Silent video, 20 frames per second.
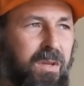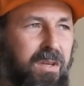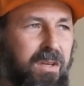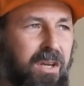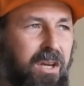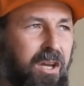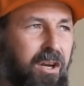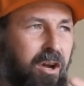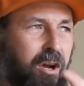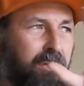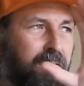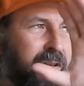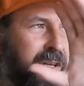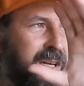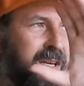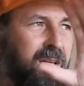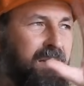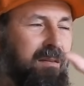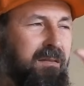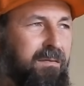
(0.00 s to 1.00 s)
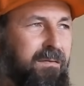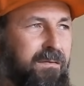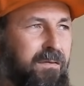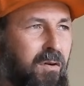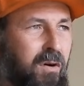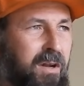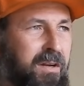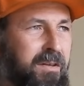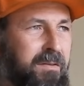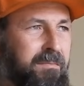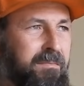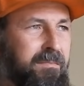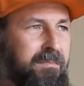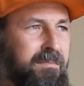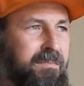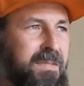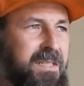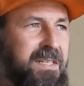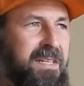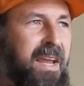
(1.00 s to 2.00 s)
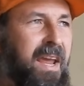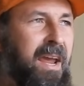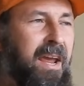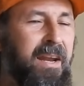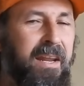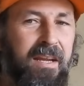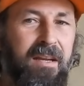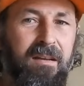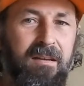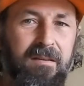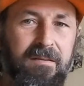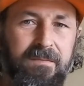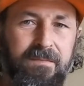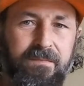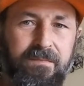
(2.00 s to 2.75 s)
you can only find them scanning,